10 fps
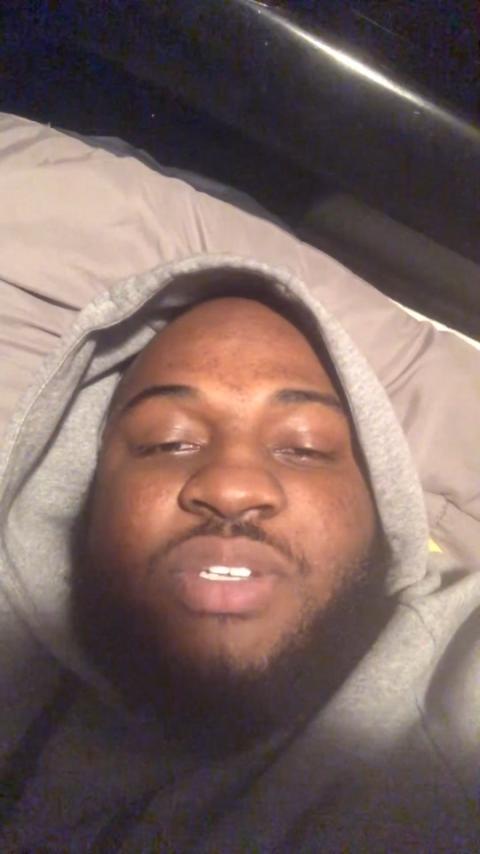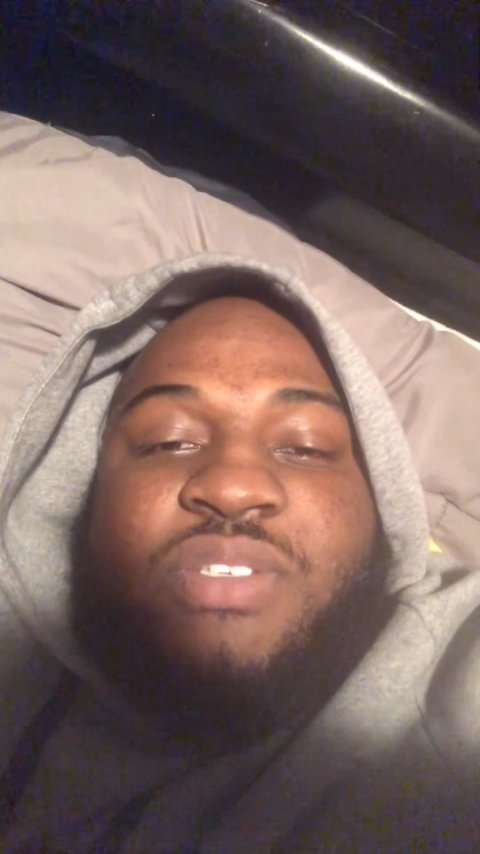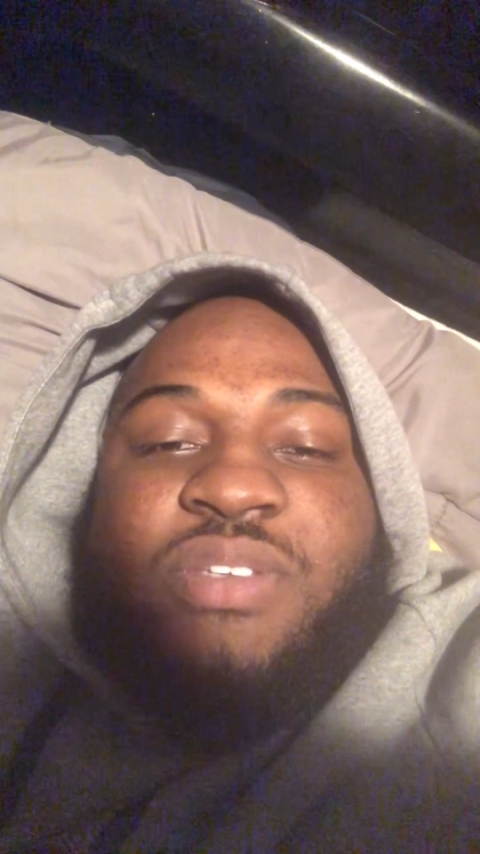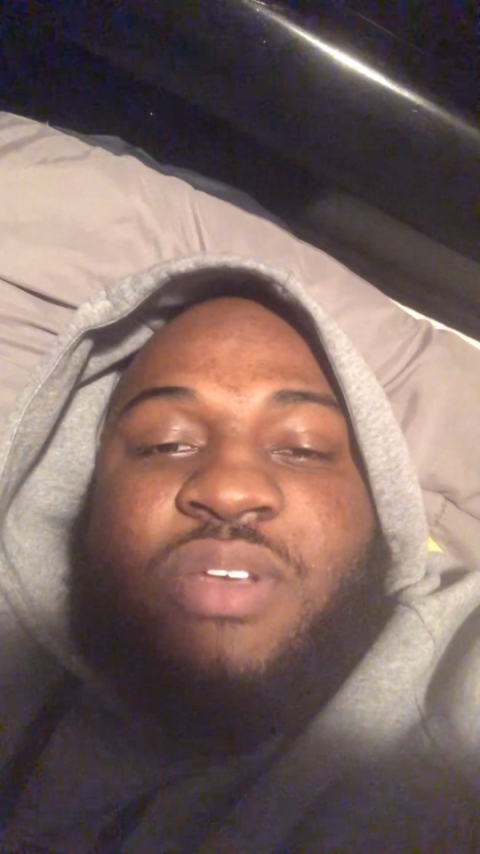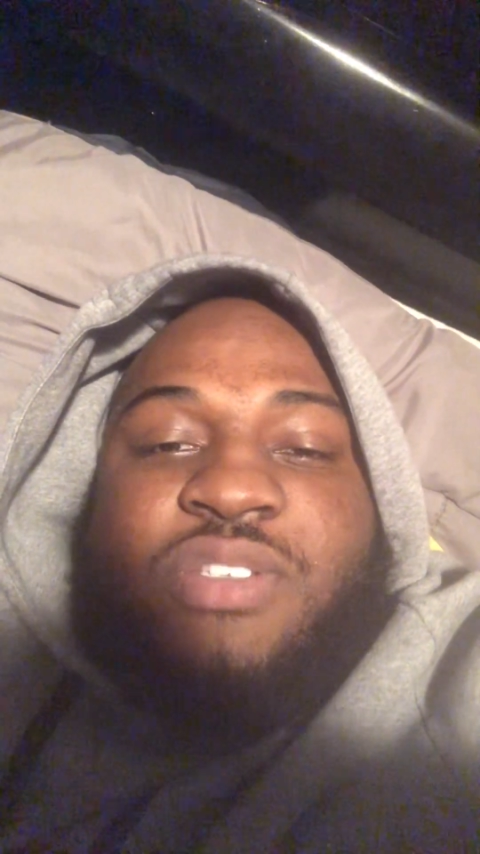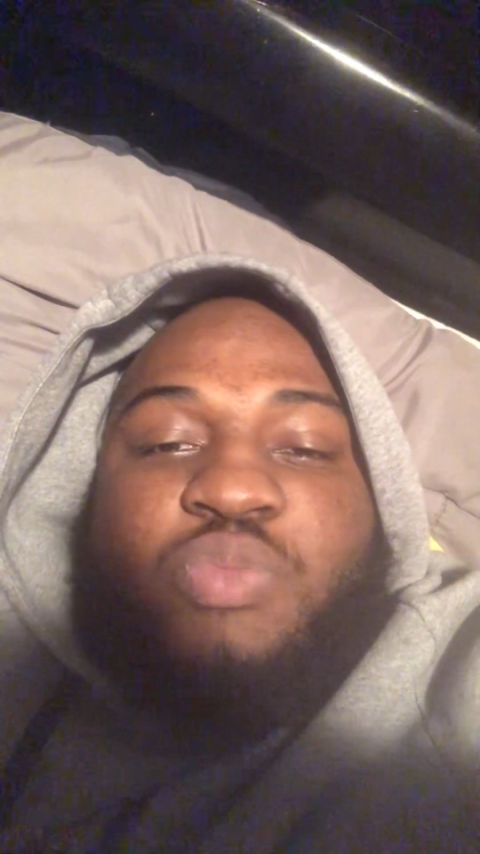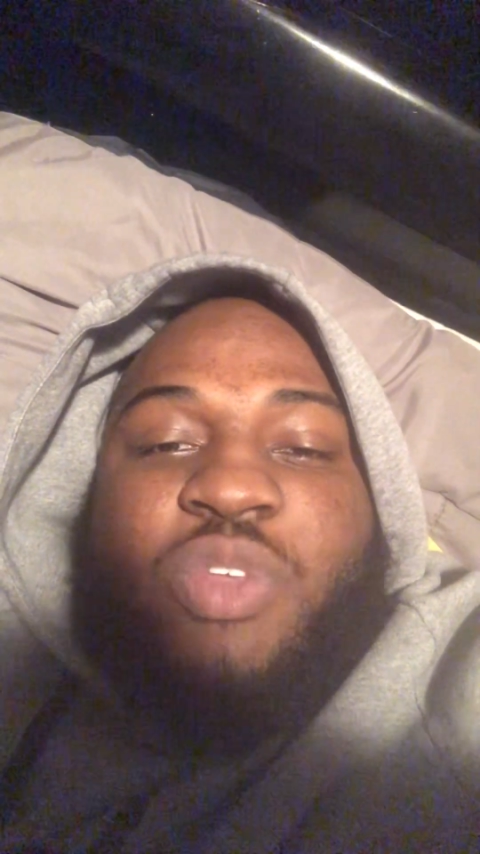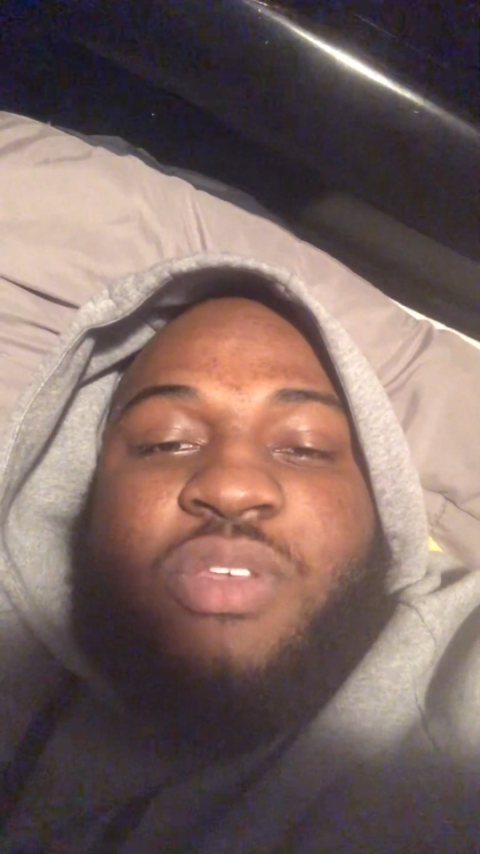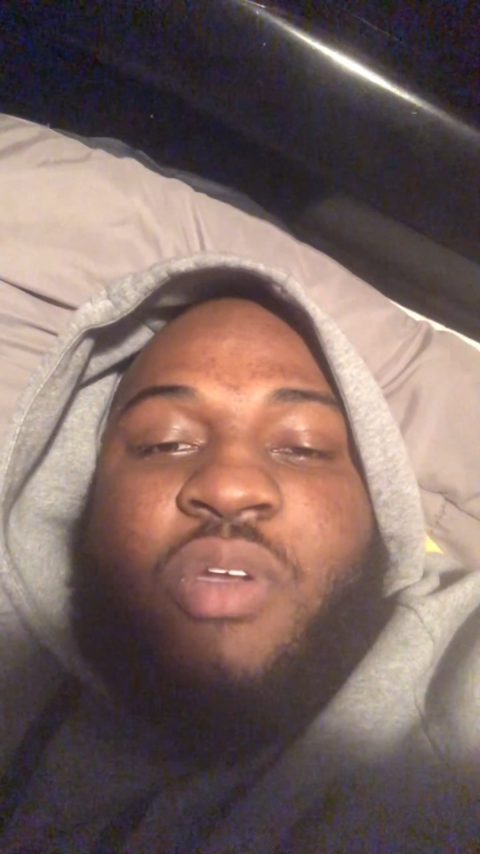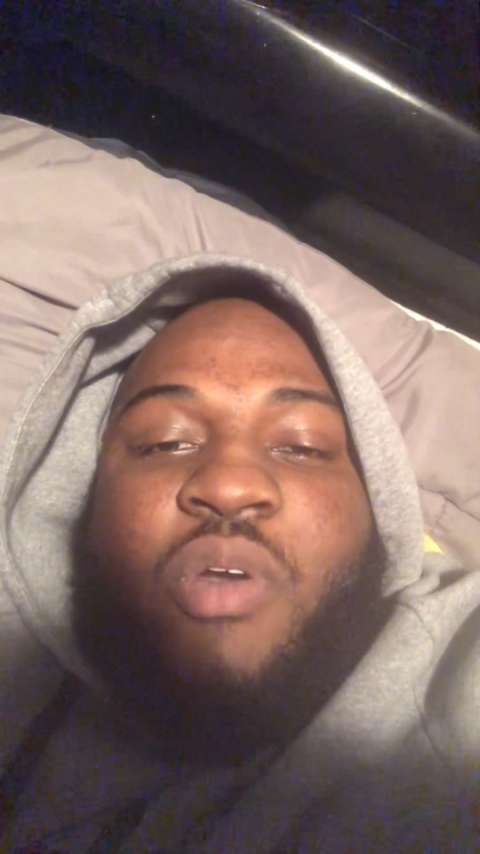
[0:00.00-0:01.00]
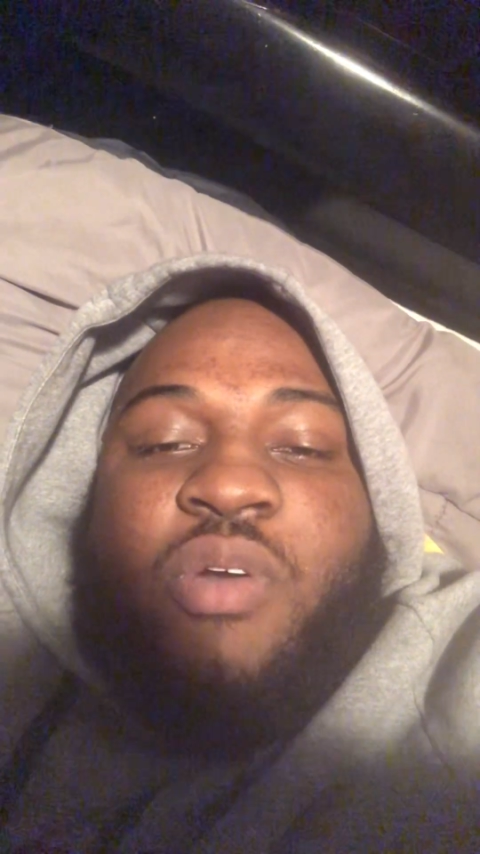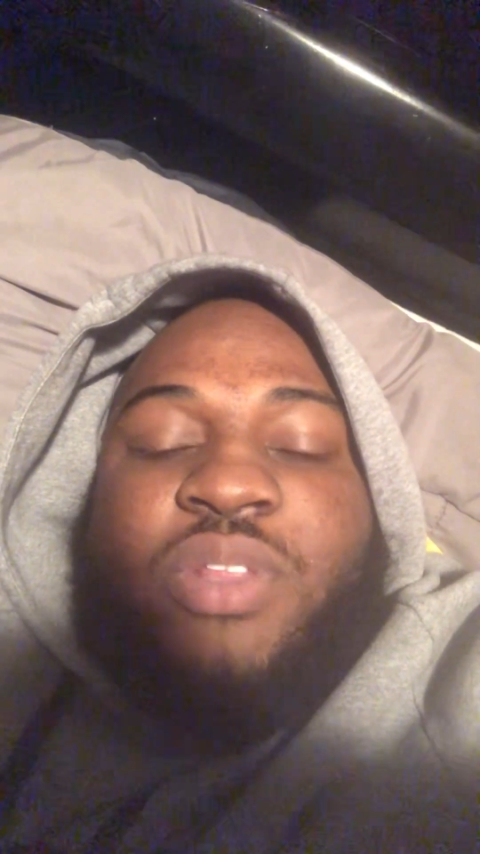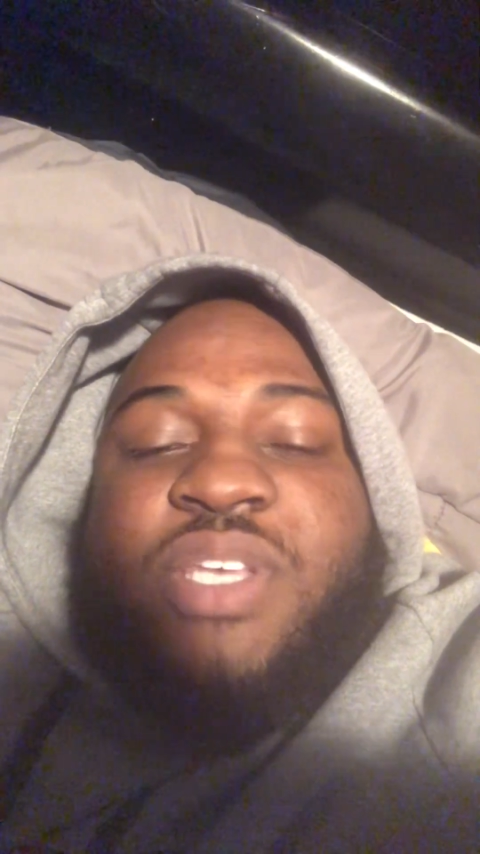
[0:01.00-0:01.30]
discuss with y'all